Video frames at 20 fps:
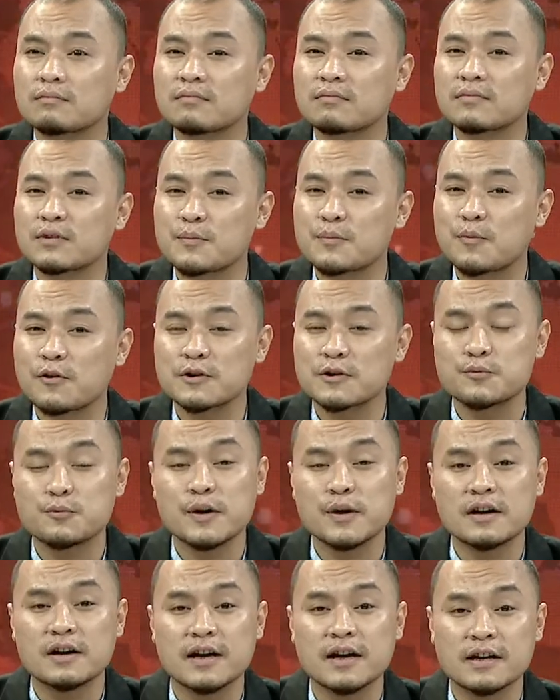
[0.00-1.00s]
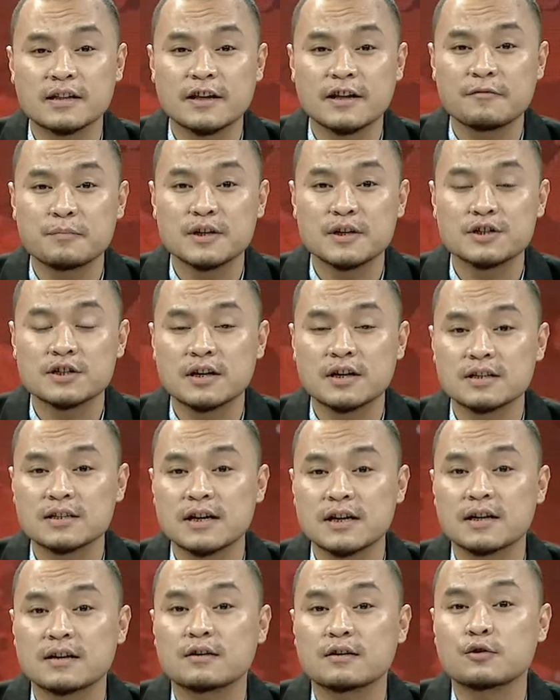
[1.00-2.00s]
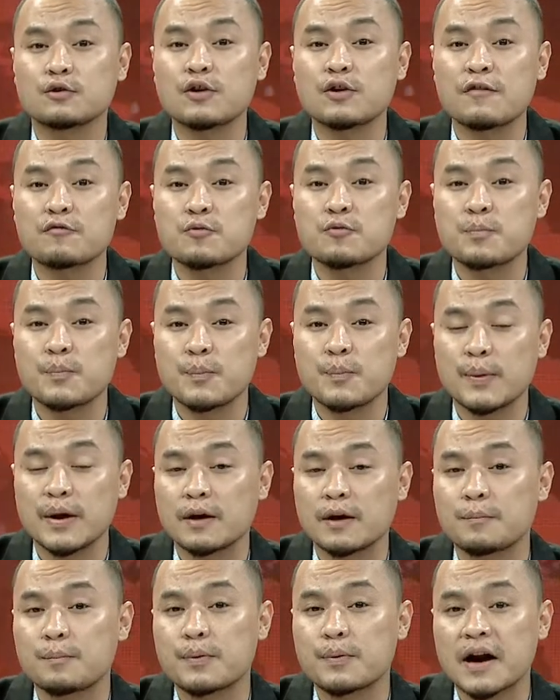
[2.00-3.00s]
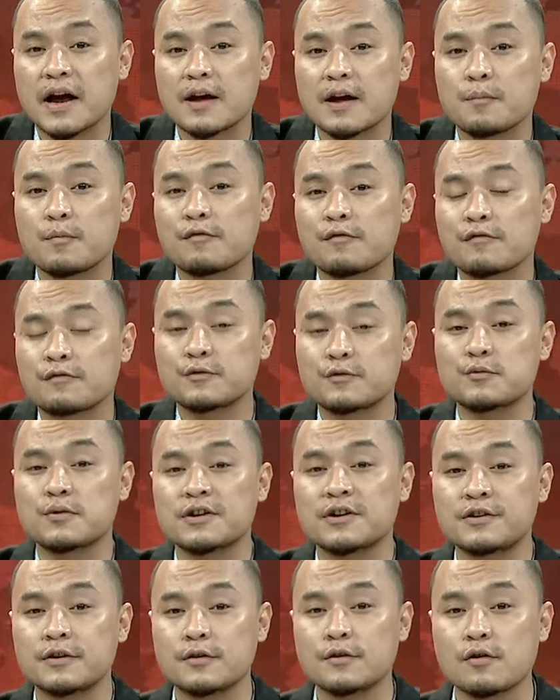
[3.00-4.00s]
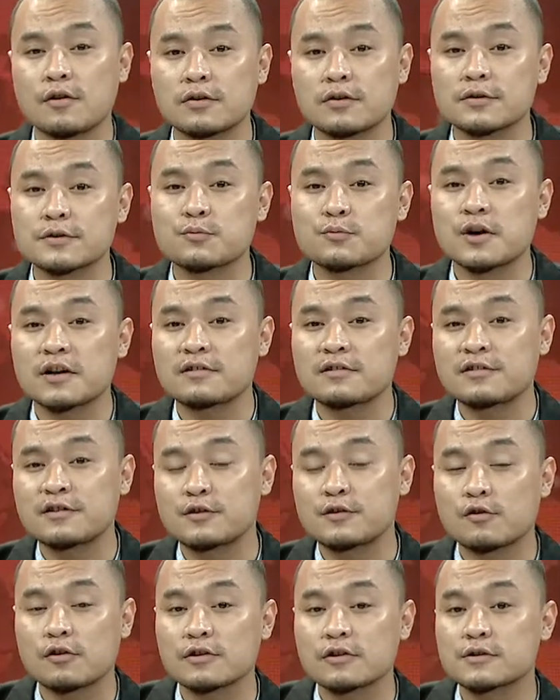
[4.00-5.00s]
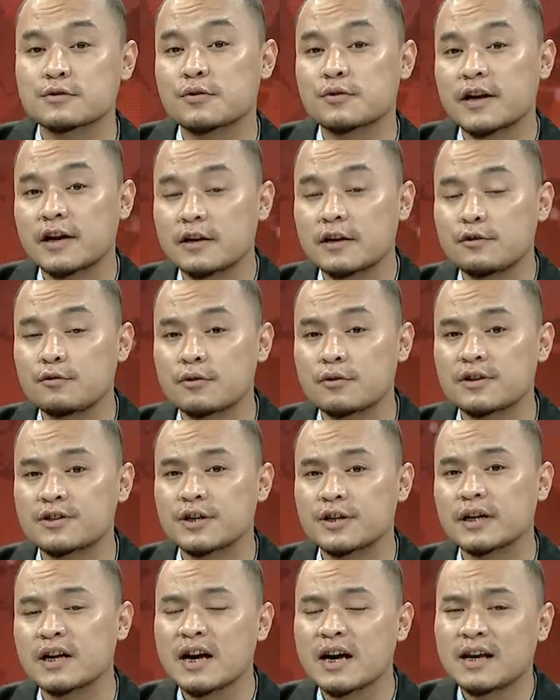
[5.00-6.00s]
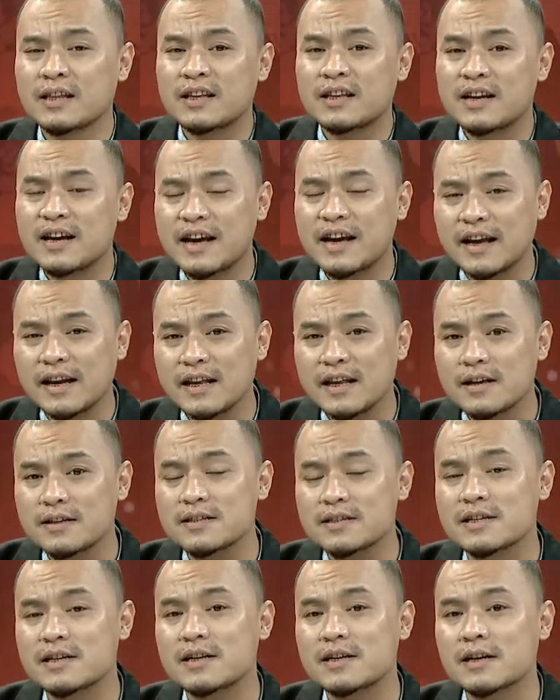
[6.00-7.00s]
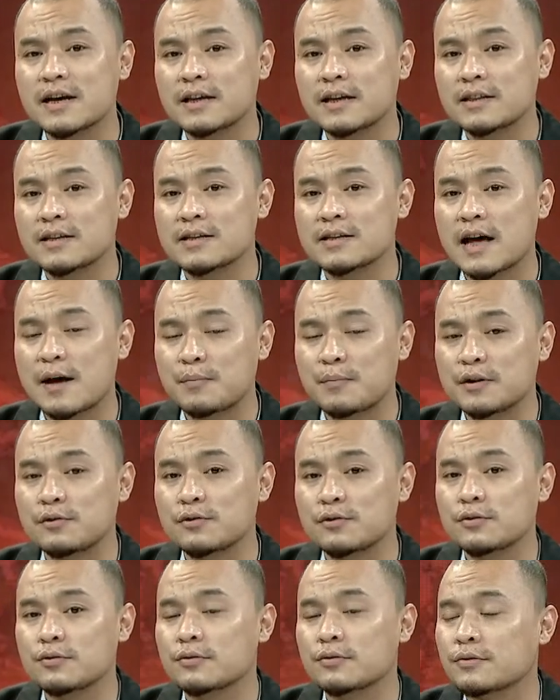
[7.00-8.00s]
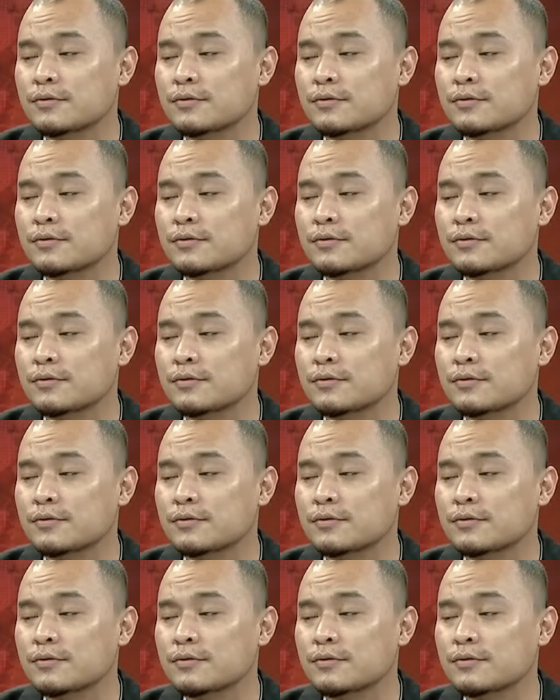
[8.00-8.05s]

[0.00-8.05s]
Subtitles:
reports where like they have been charged, like you have to pay a bribe of $200, $100 to get into the train. Did any incident like this happen to you?